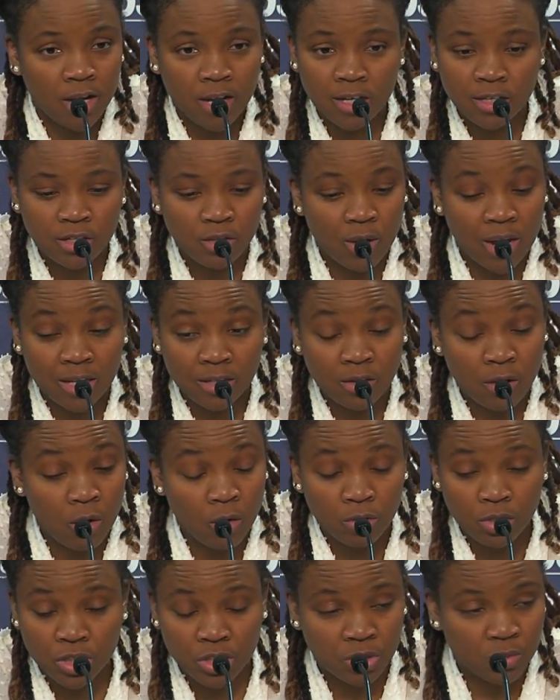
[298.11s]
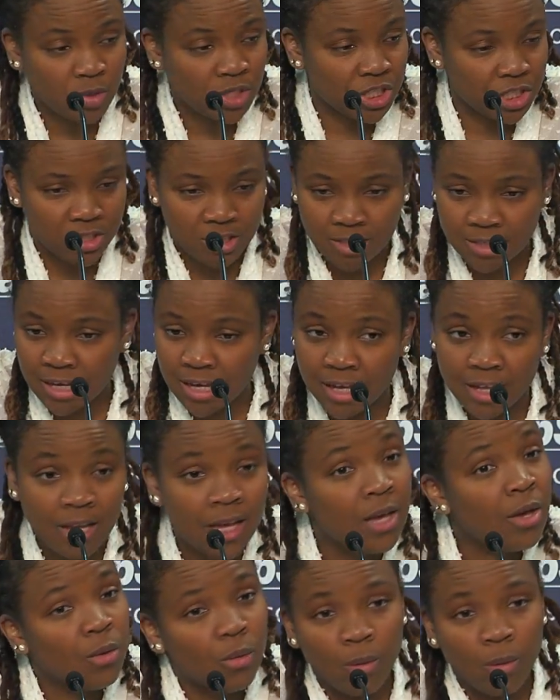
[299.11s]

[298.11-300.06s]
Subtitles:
And so as coaches, we just said,